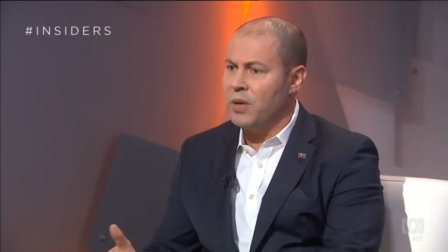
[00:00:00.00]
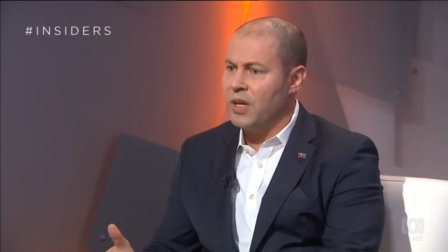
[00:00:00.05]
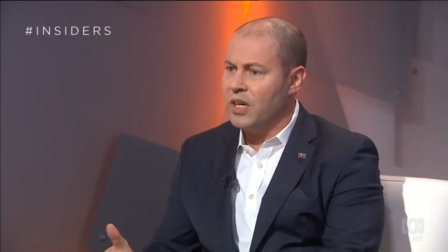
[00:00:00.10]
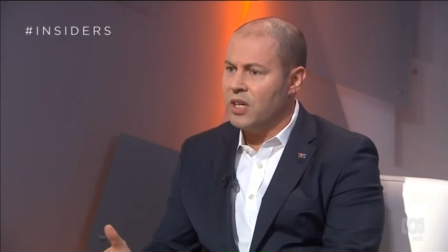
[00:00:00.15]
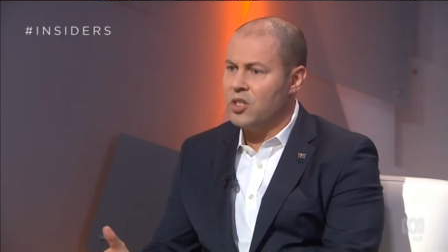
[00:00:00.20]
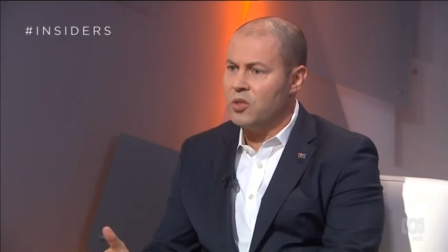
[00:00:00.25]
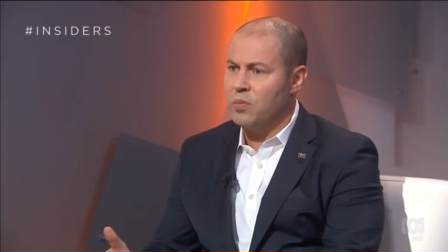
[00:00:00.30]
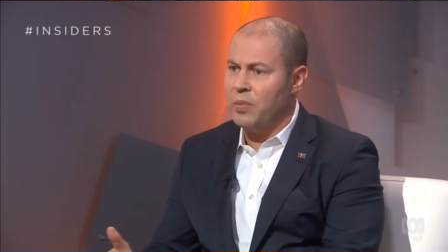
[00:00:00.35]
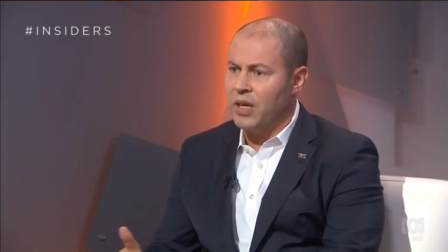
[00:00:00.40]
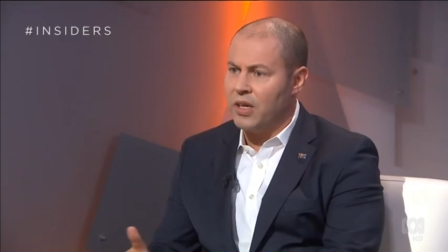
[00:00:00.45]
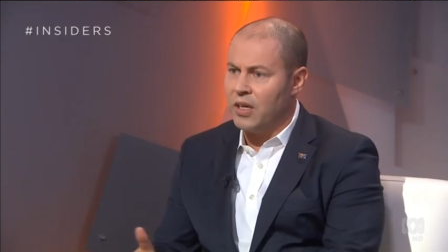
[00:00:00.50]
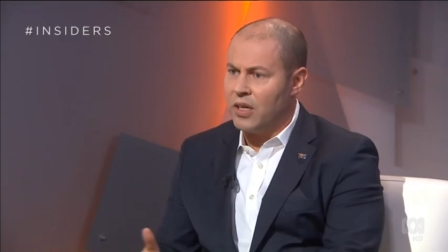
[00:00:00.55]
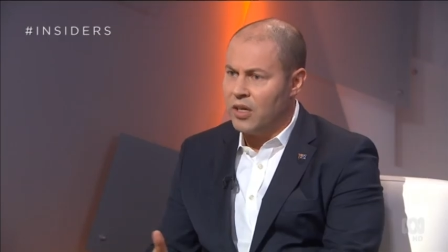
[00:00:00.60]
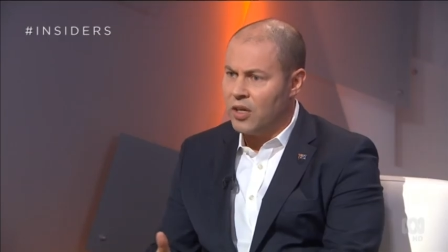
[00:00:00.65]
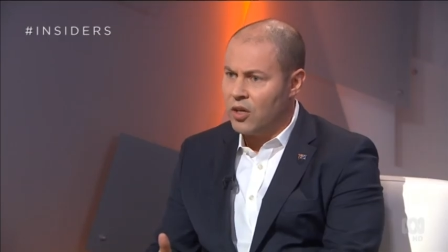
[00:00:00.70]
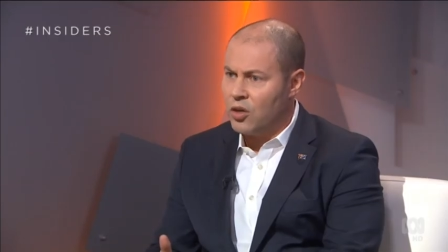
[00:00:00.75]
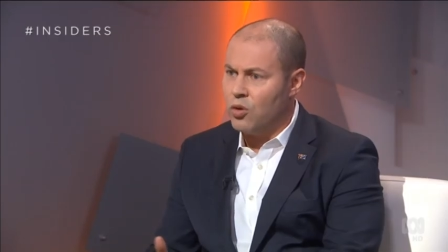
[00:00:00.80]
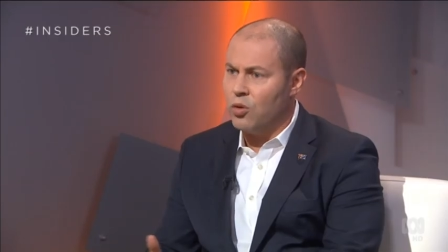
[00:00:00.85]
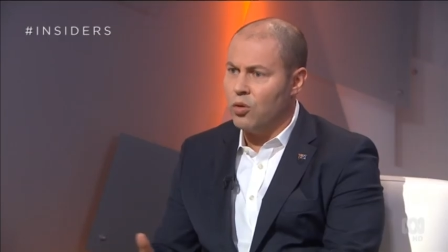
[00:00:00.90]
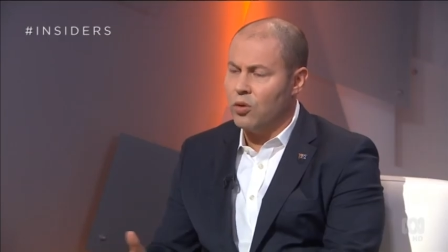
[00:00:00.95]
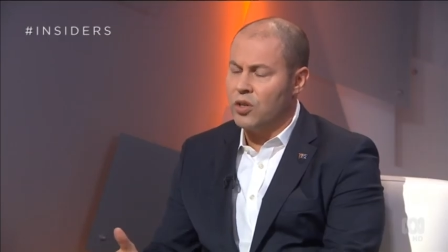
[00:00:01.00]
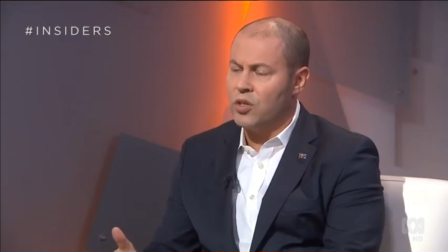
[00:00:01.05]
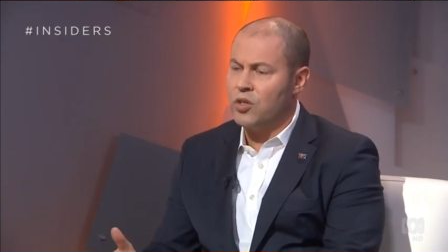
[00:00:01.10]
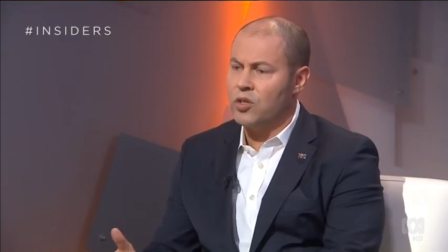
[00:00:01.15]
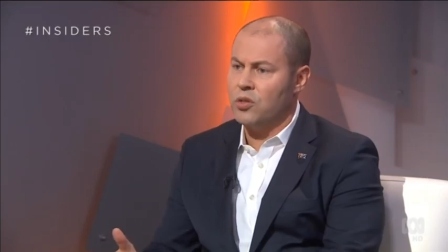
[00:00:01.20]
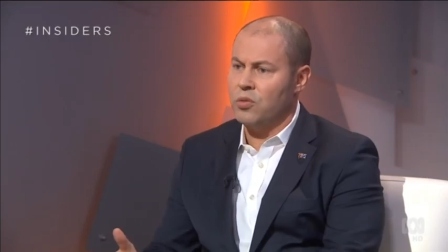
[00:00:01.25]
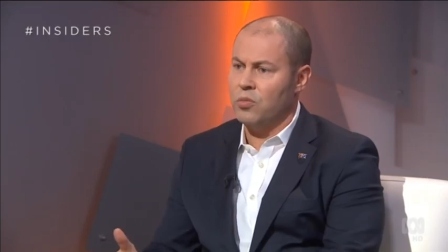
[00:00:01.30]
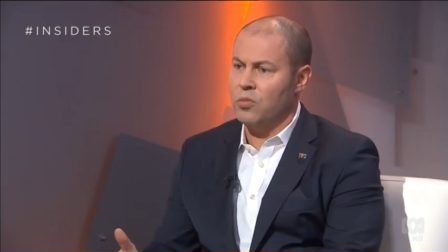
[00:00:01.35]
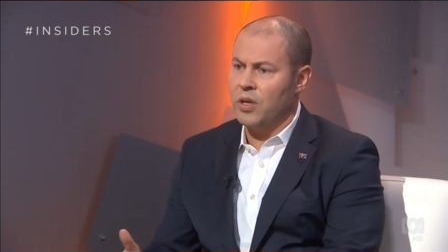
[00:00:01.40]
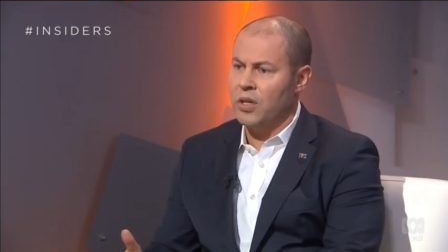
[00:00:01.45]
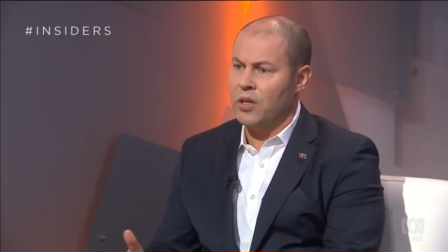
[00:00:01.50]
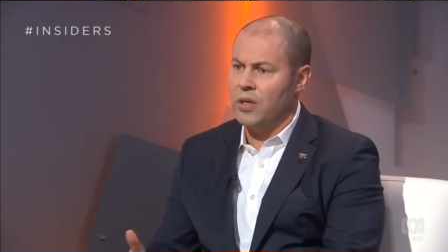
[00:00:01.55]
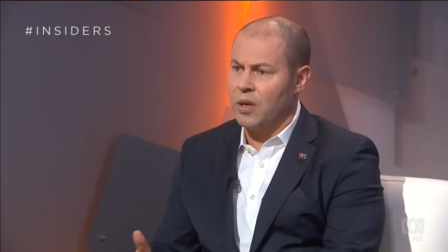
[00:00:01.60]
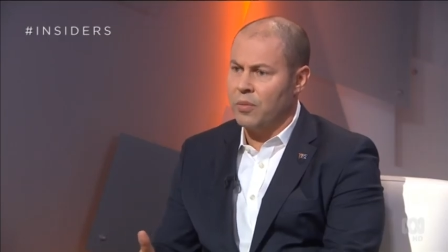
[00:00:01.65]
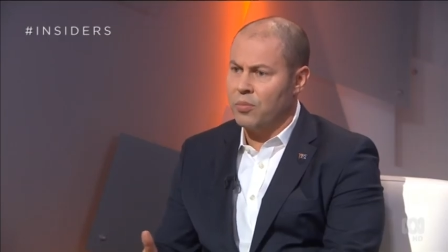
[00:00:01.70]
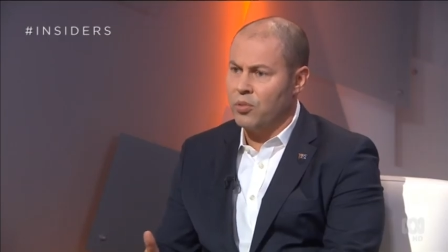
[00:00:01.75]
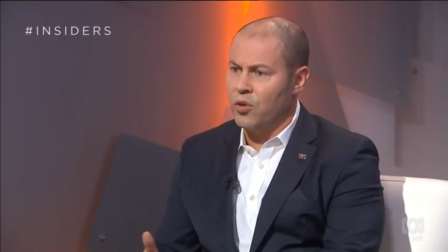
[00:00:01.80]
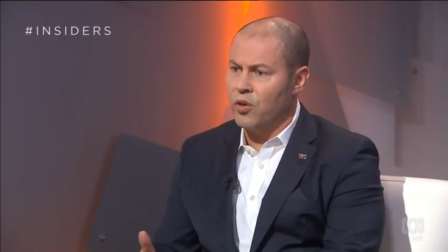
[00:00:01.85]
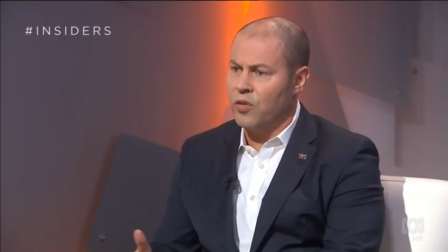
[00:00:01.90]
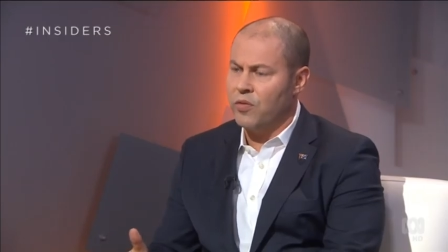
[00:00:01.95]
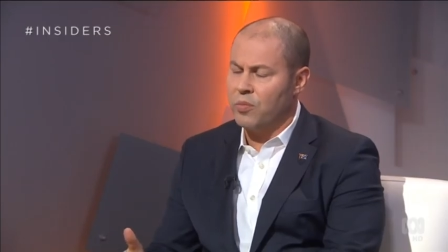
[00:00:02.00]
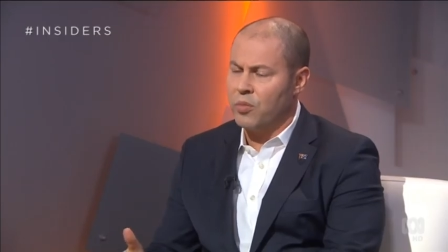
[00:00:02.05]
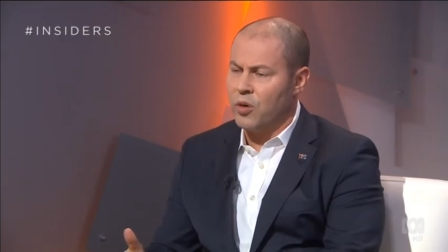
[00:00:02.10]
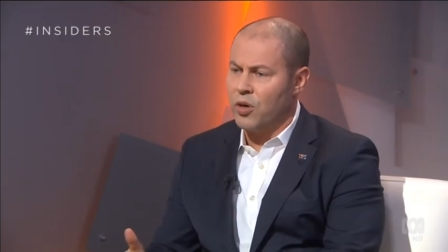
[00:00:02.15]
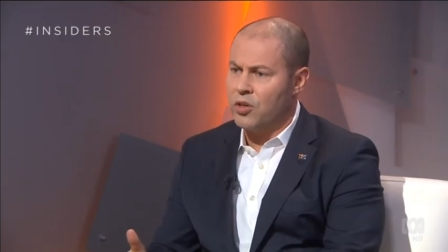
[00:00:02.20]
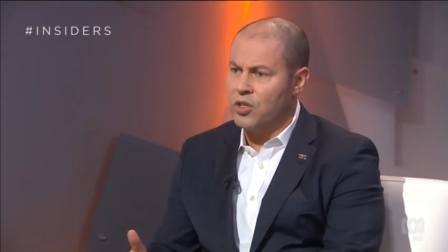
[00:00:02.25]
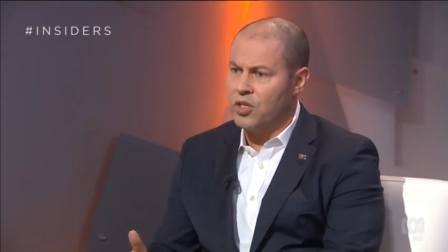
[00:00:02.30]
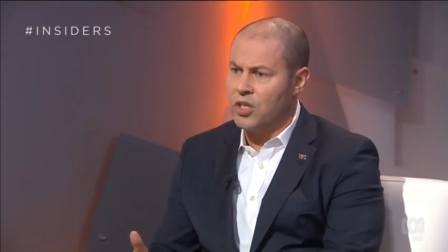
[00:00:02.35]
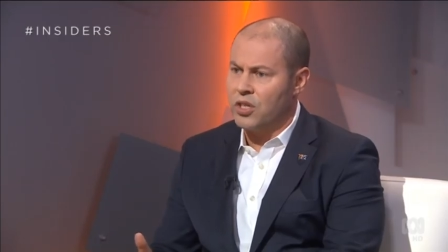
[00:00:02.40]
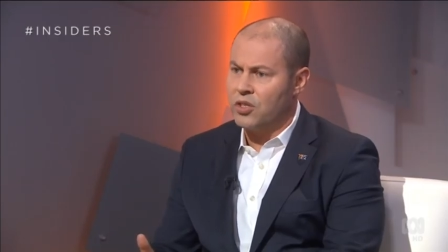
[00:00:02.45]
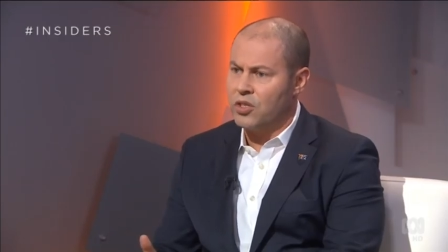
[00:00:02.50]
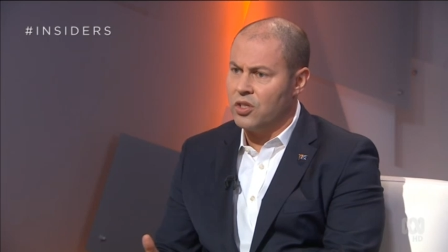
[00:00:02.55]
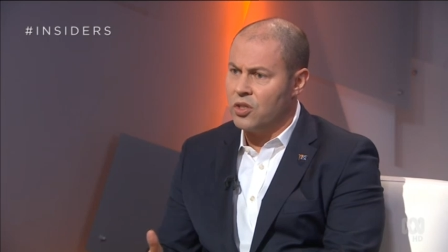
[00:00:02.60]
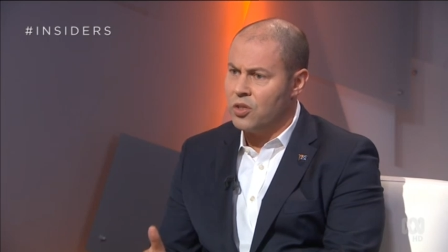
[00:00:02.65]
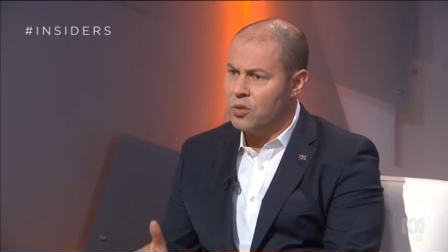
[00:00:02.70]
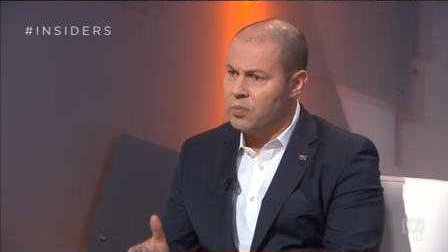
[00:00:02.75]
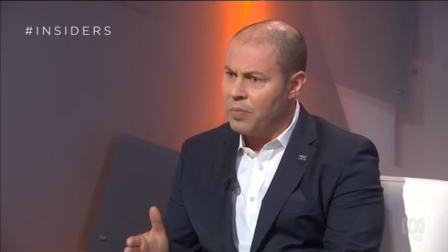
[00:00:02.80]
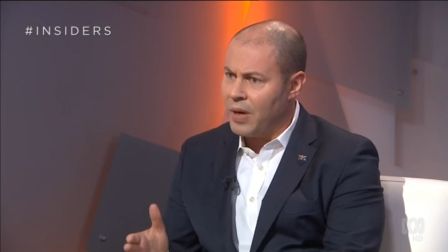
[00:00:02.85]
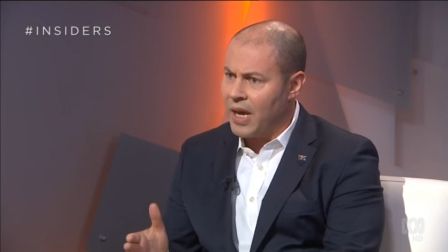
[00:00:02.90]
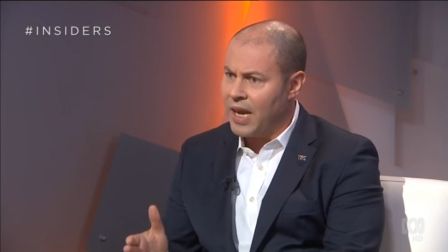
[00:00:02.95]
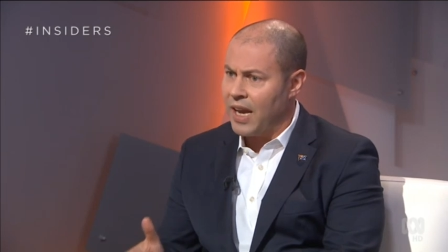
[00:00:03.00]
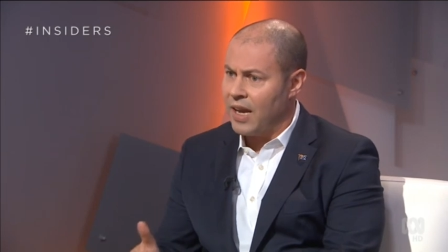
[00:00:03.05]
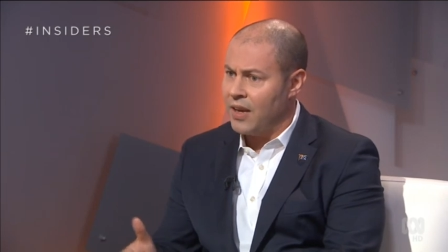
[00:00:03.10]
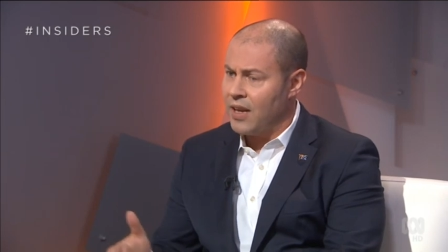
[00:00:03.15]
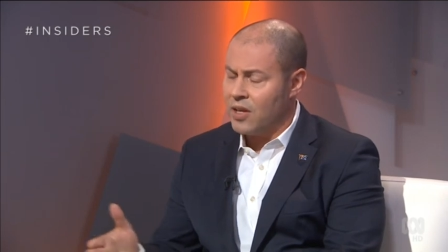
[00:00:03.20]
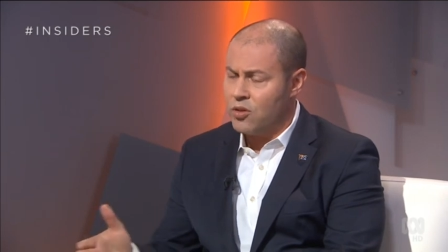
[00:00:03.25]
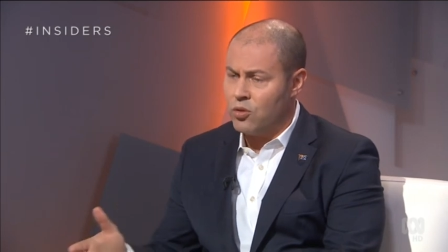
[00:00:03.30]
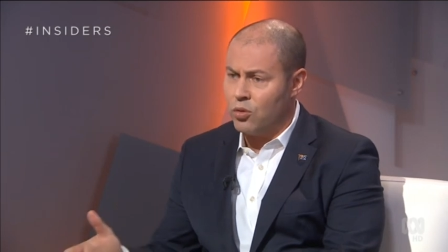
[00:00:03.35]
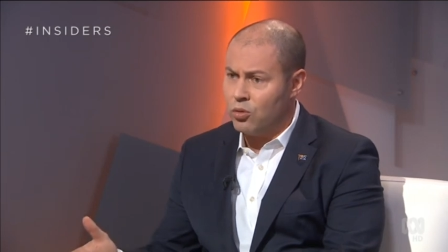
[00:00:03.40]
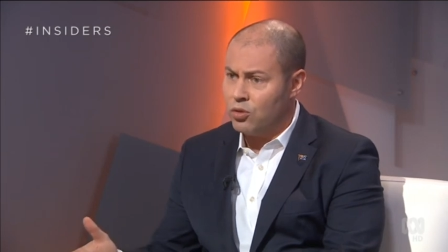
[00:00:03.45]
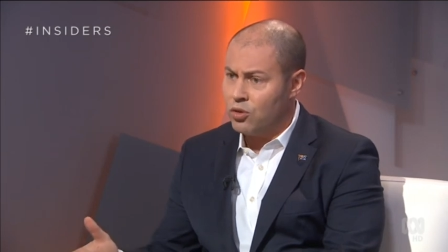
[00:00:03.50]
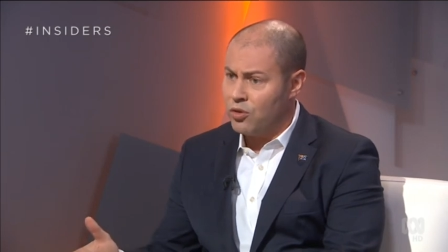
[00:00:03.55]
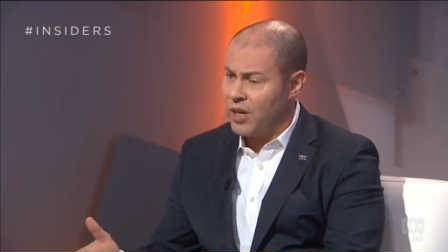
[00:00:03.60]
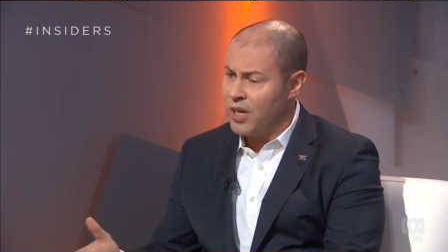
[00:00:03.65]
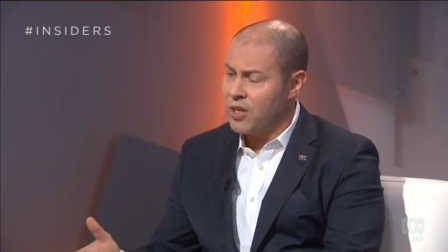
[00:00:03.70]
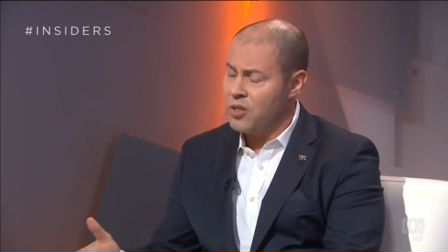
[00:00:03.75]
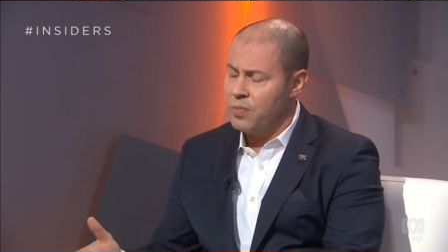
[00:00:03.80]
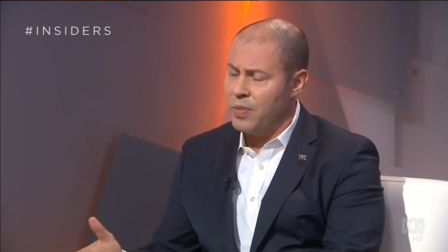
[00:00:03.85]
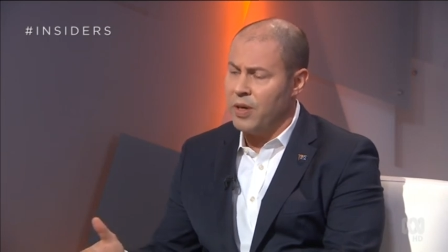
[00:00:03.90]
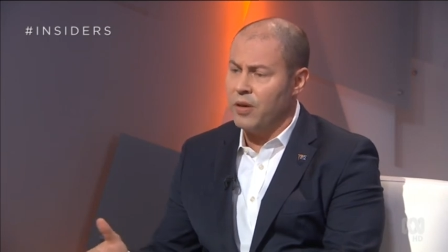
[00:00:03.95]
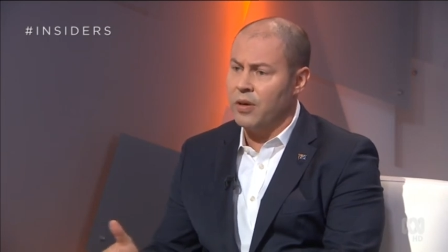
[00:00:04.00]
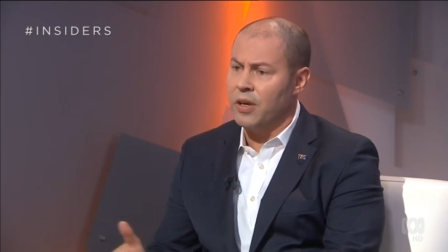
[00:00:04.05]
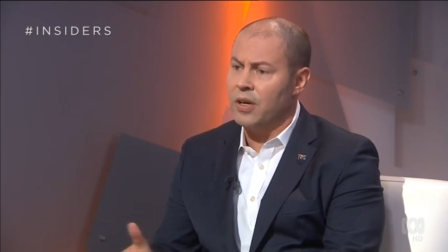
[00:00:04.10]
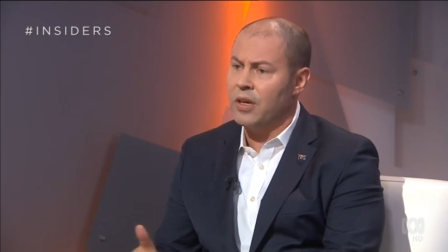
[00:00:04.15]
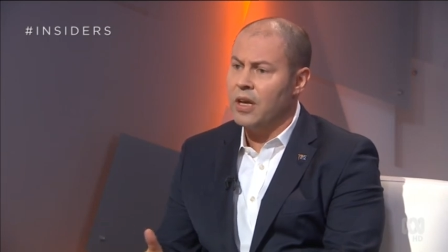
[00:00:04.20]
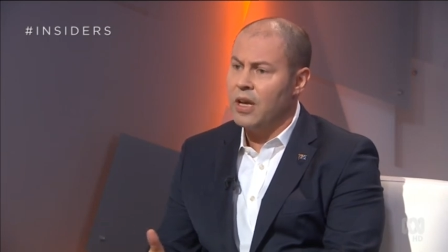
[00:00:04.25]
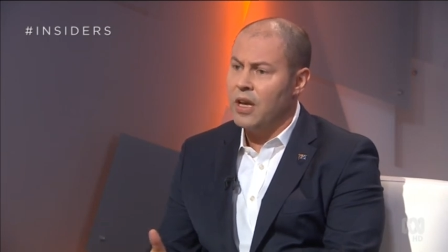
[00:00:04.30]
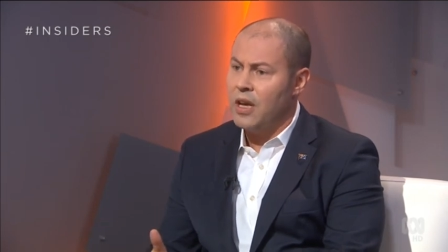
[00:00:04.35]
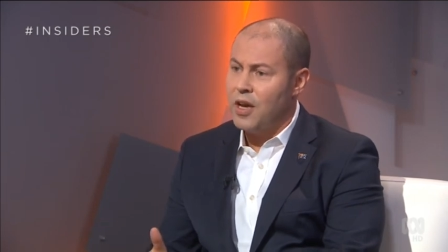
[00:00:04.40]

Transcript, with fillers: being spent in accordance with approved processes, but and that's all transparent.